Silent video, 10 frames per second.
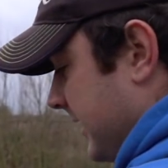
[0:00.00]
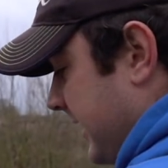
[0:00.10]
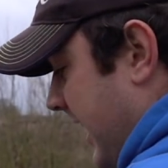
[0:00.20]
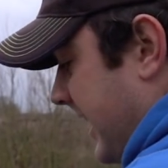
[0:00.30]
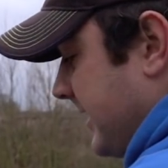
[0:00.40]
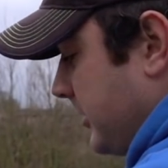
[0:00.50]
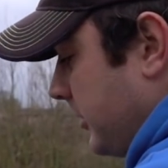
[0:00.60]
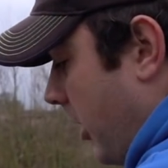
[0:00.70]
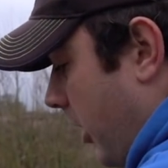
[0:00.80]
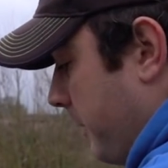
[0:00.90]
That is
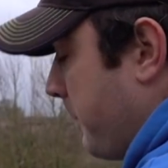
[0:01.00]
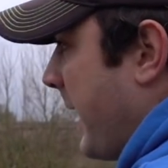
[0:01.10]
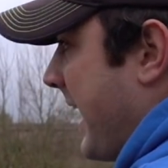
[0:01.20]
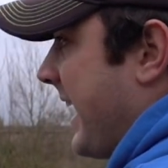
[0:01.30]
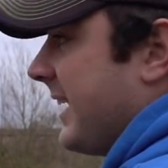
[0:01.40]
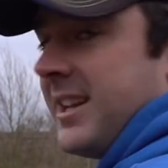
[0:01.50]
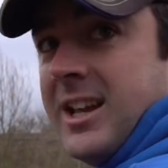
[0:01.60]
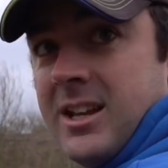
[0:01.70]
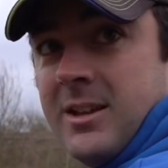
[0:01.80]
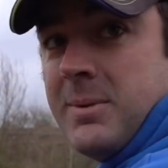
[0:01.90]
not bad
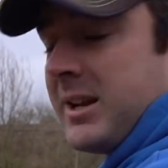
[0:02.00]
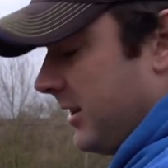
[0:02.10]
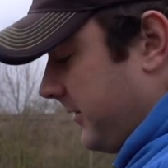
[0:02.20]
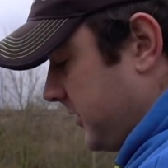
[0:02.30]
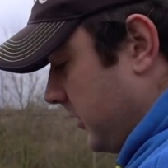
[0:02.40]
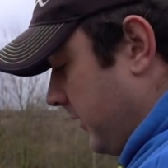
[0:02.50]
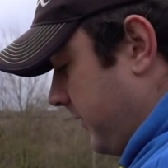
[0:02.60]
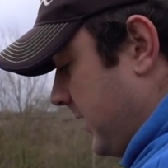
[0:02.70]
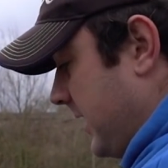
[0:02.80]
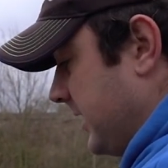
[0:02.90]
in the middle of sort
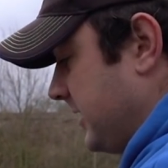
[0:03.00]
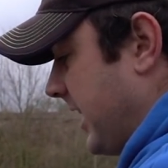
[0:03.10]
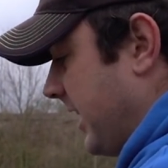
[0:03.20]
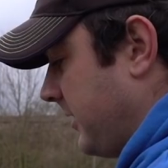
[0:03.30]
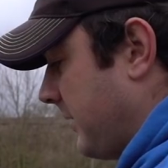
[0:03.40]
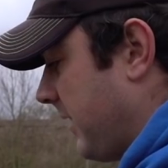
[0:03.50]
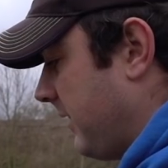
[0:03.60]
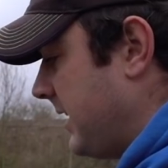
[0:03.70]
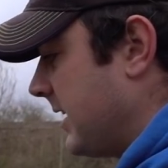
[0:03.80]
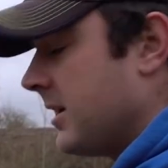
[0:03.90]
of
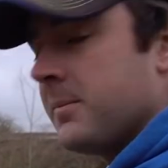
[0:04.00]
January.